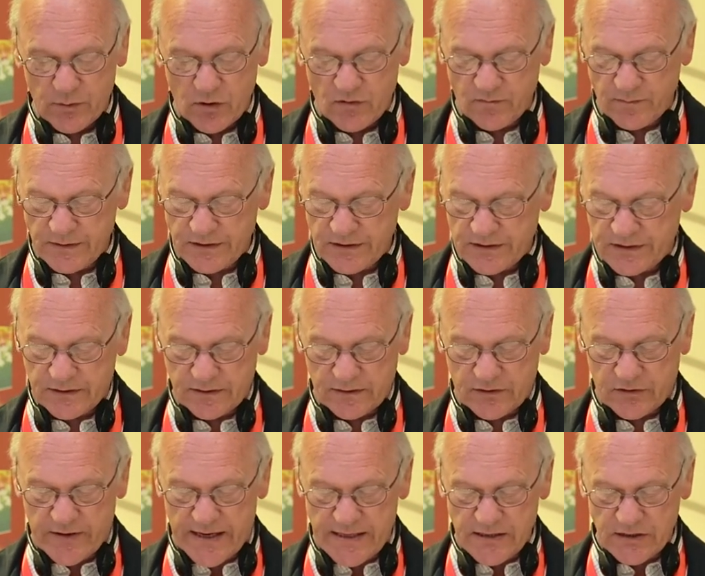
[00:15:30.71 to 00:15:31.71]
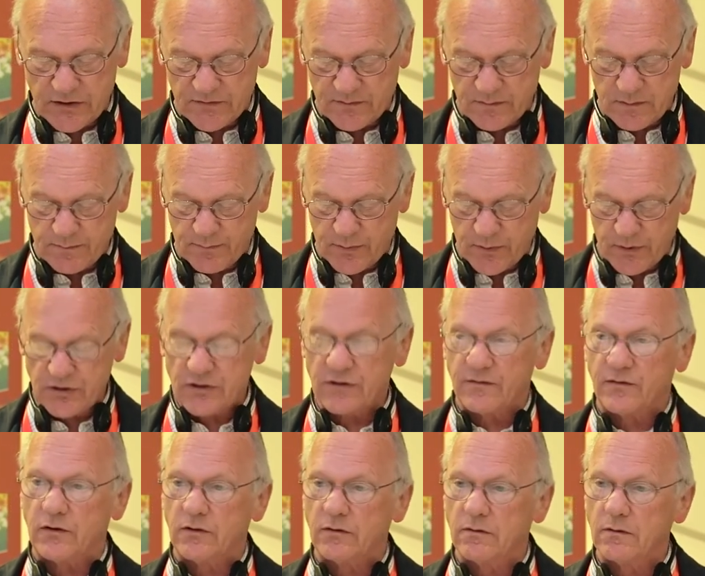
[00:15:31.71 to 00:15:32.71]
movements and trends from the point
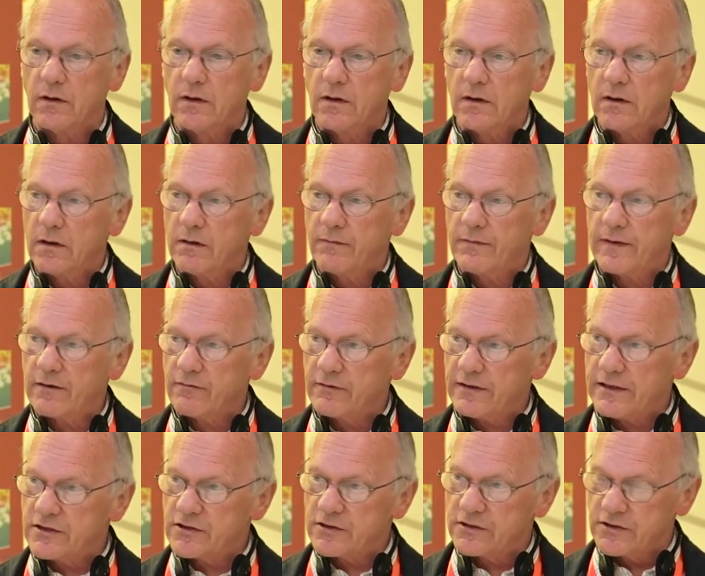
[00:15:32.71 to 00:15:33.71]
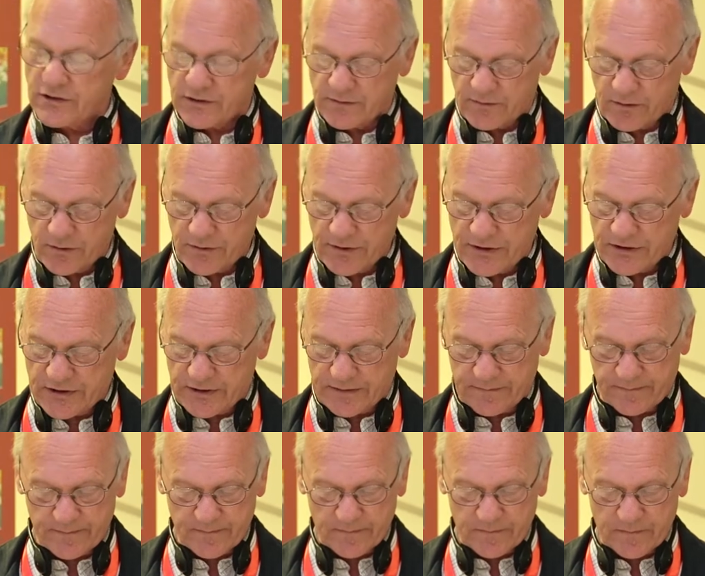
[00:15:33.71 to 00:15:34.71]
of view of their regions of
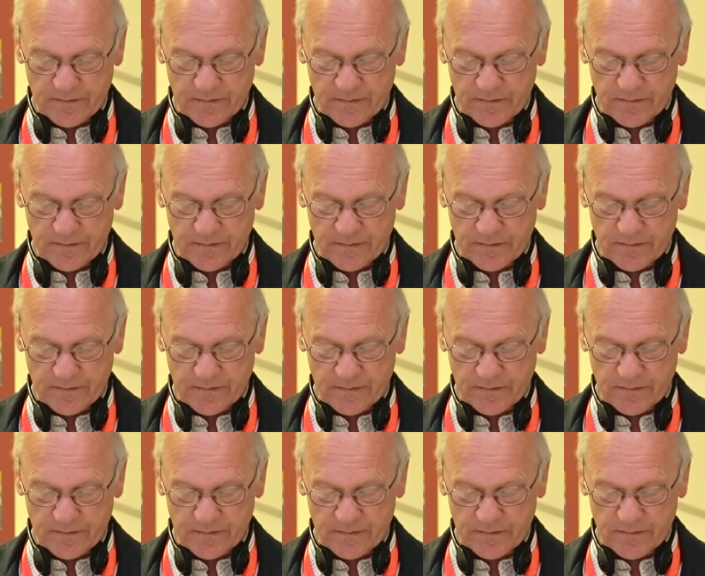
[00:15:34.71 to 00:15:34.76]
origin.